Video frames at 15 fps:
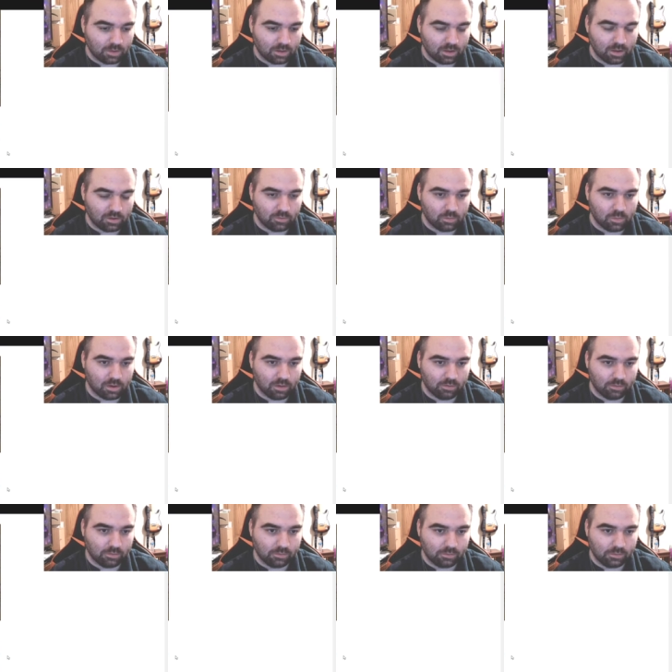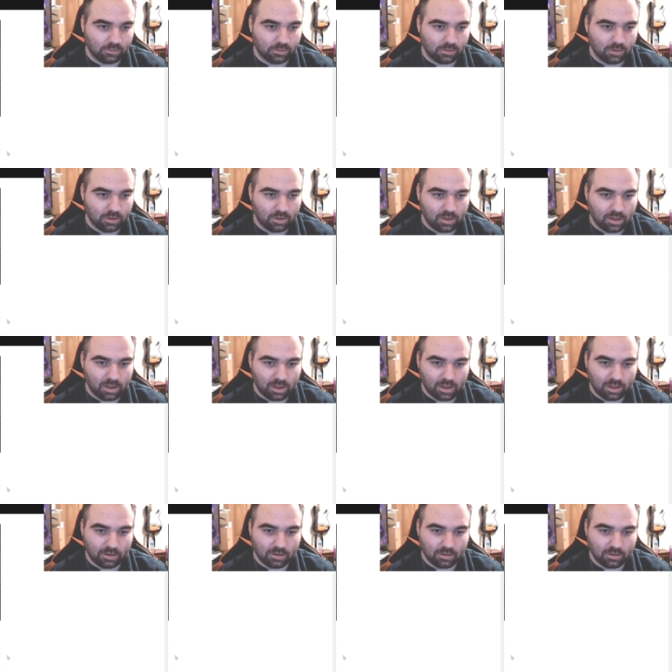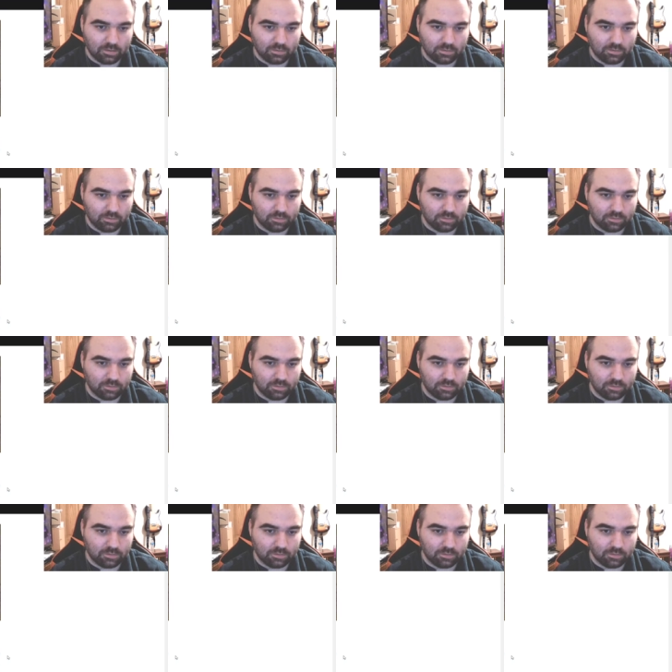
as well, and it'd